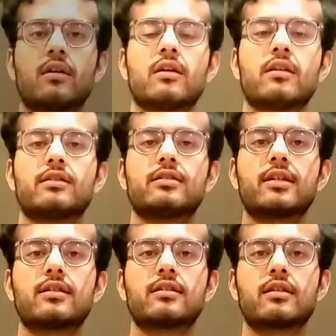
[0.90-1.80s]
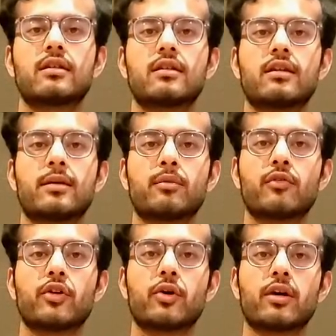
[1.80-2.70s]
The sixth limb of
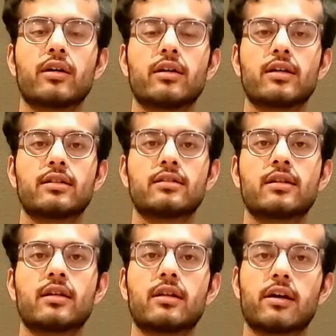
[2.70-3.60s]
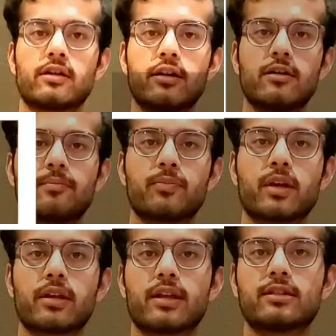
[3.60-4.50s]
yoga is Dharana, and
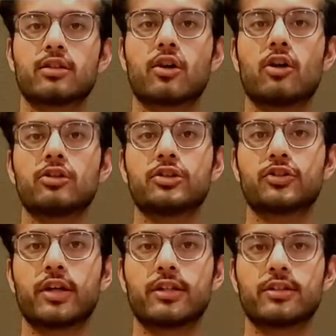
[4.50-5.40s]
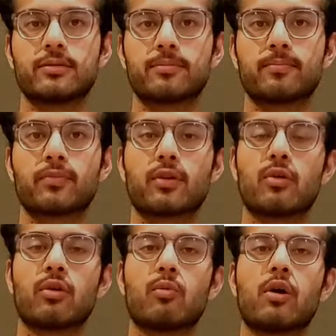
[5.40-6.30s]
that's concentration
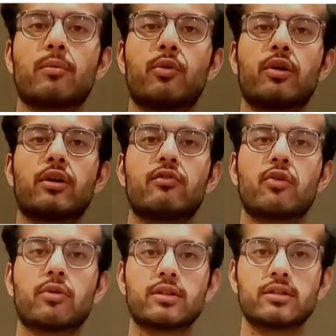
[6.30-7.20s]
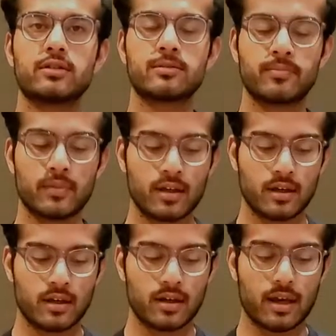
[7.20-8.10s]
or one-pointed focus.
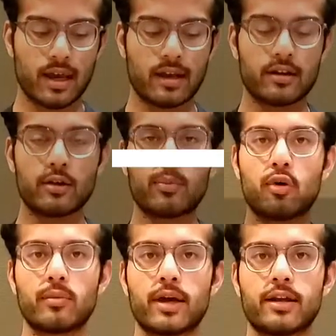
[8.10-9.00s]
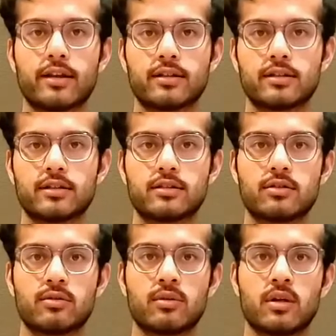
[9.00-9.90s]
And the point behind this is
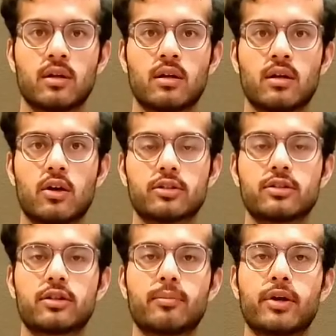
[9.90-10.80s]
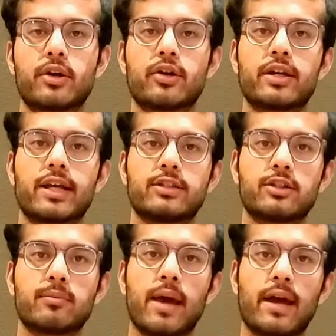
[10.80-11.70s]
to constantly bring your attention
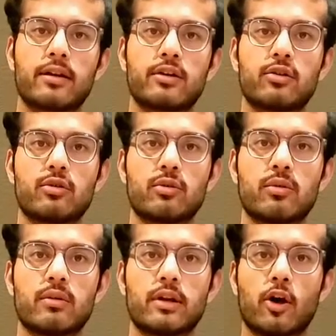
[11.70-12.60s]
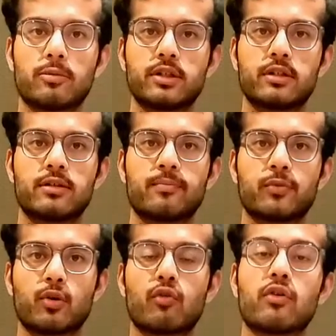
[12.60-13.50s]
back to an object
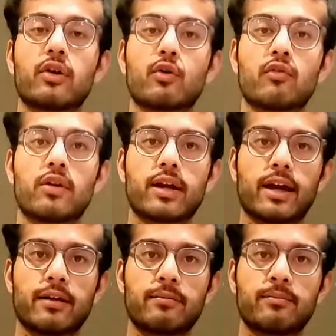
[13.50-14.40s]
over and over again.